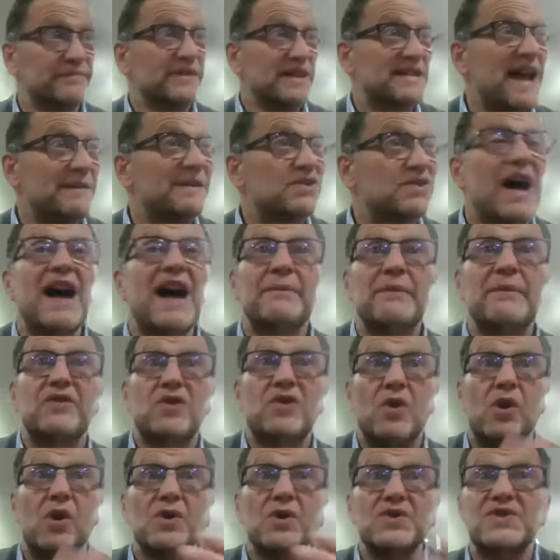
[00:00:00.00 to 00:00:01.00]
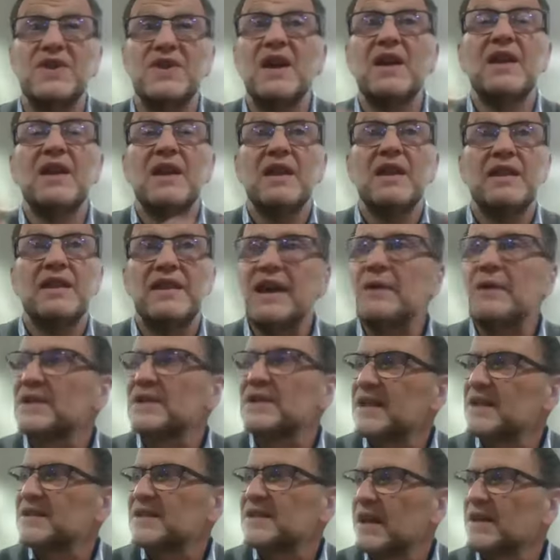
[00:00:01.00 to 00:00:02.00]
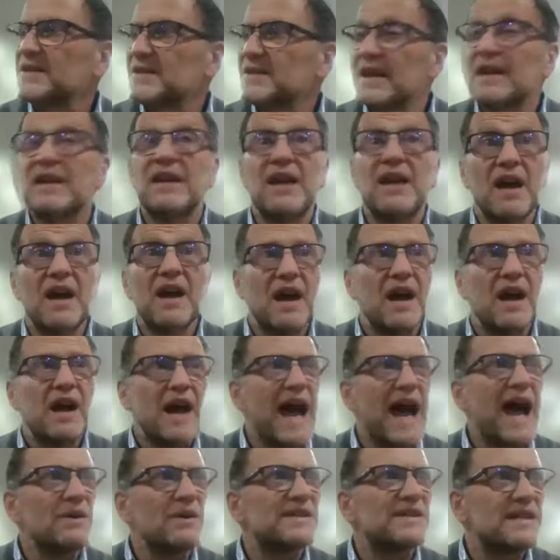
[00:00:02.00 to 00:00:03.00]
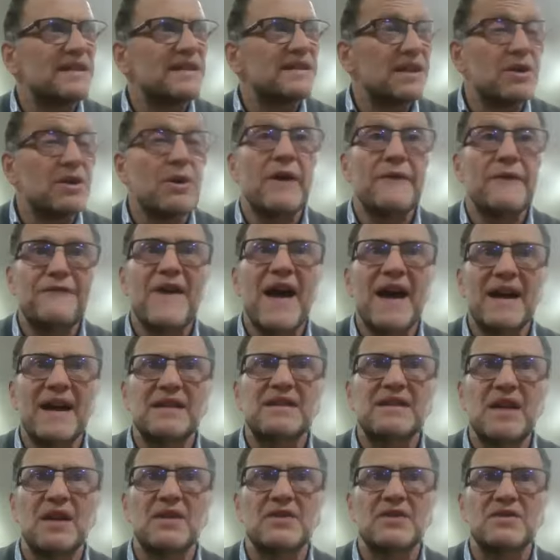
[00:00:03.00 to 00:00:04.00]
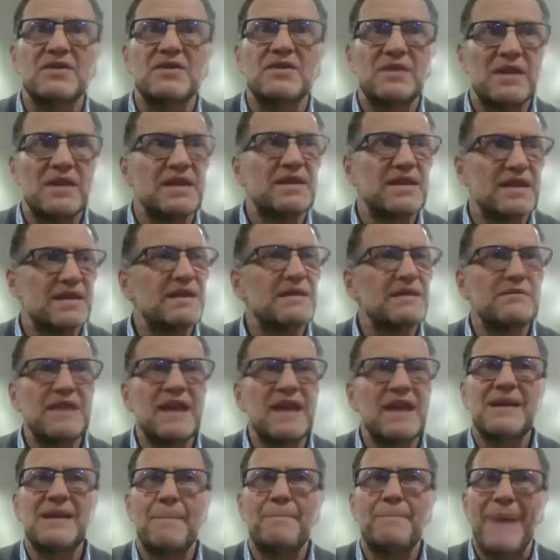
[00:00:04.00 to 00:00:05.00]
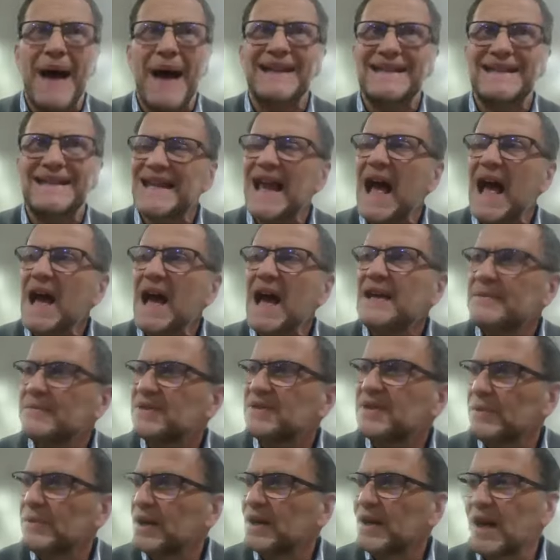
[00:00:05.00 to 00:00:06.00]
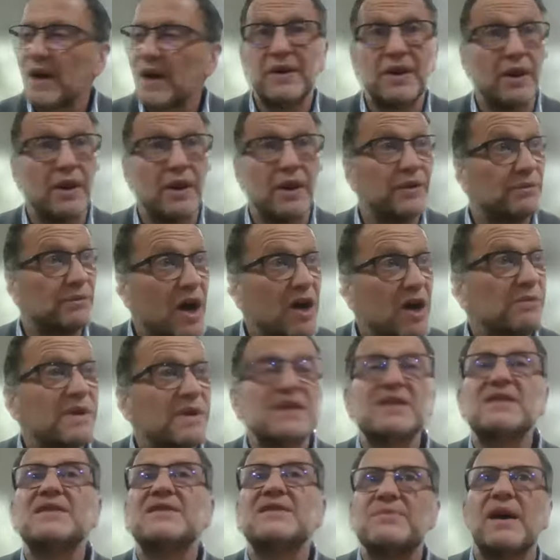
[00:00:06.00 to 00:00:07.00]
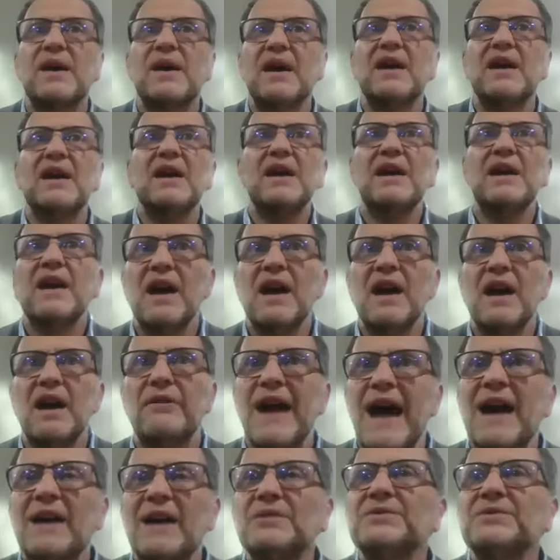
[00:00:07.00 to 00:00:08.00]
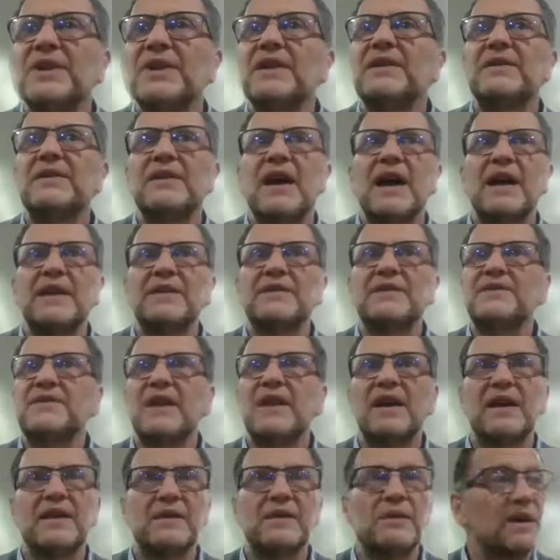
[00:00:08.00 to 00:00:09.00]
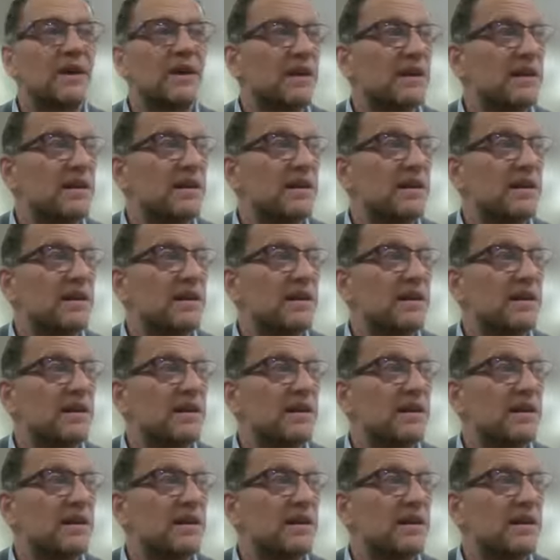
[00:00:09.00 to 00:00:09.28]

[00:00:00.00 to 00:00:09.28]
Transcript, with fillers: Yetziat Mitzrayim, of course, they were discussing how is this going to affect us? Is a, these are bad times that were going on. This were around, and, and uh, the,